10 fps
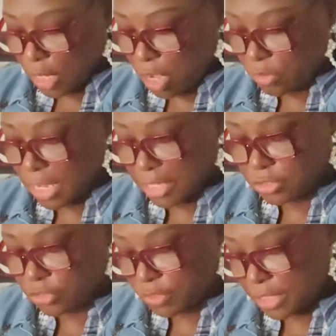Okay,
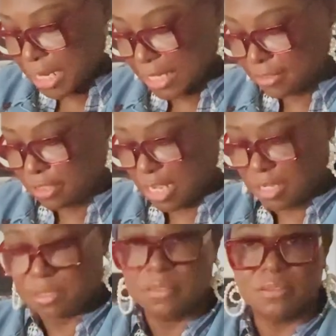so the next
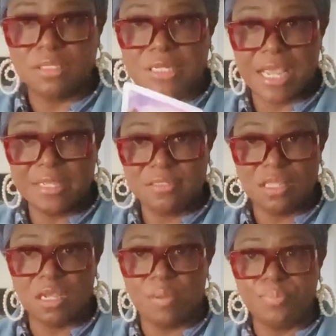thing, the last
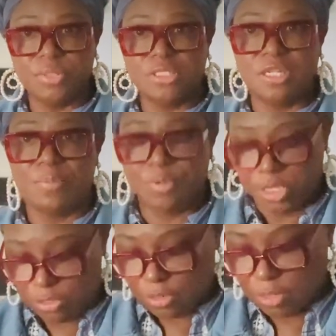thing I'm putting up
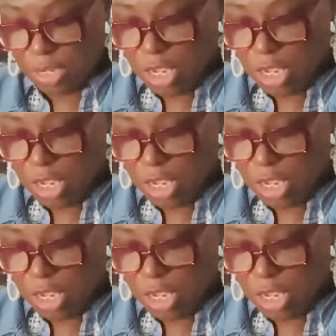here.